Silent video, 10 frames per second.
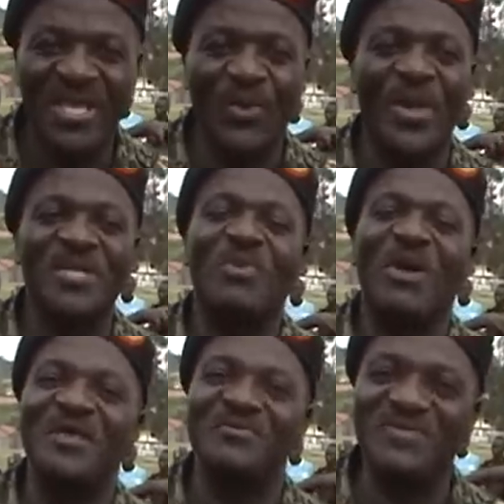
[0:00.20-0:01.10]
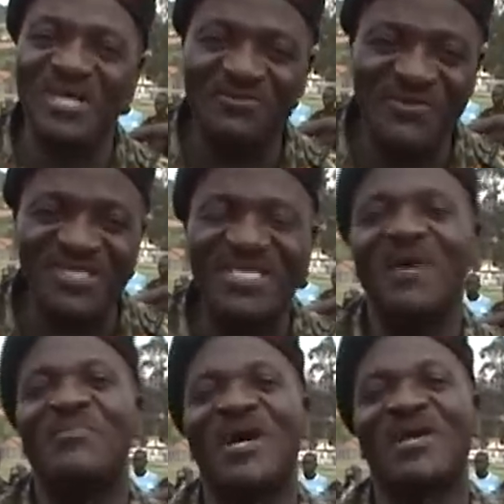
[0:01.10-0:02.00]
He went by himself, he has
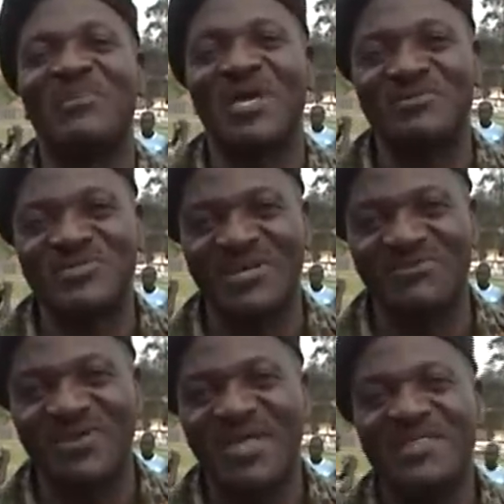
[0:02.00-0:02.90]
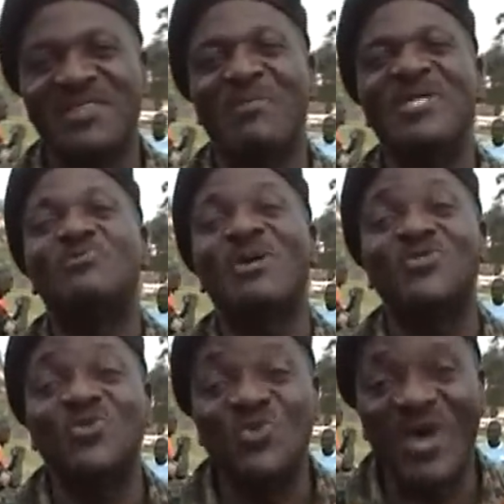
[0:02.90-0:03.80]
come back by himself. The best
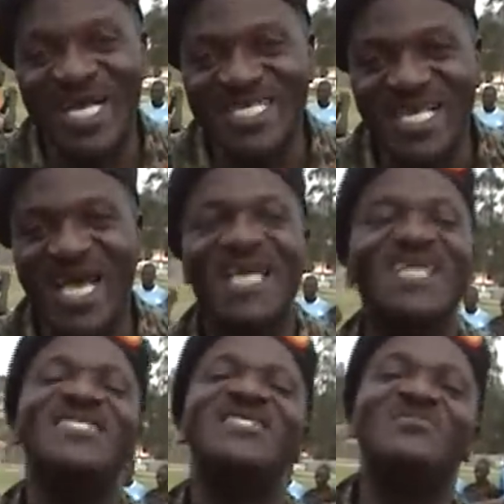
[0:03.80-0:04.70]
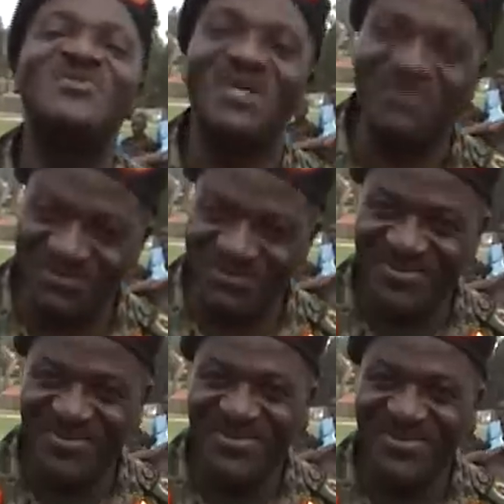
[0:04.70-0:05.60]
person to answer is himself.
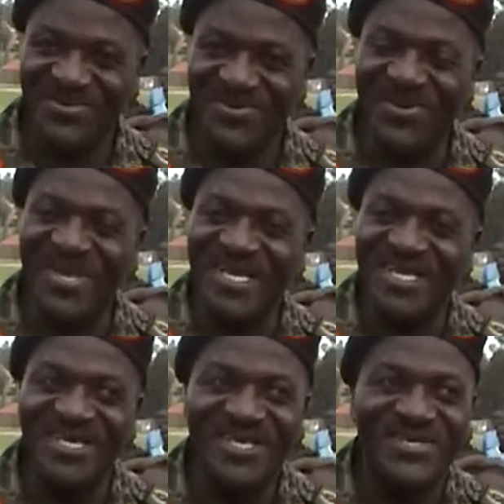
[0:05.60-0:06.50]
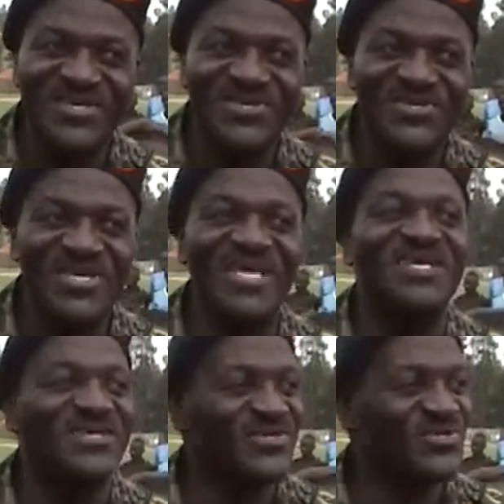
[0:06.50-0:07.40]
Okay?
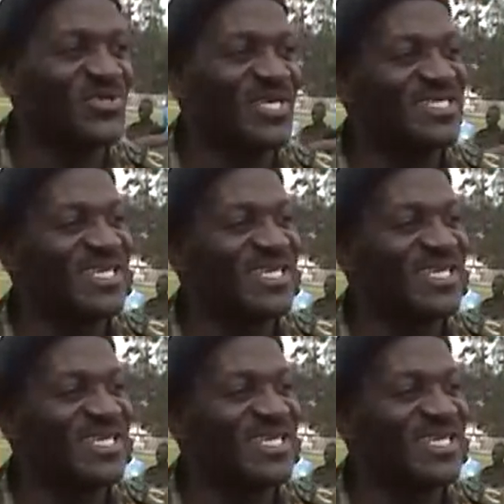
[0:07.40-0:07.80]
Yeah. So there's,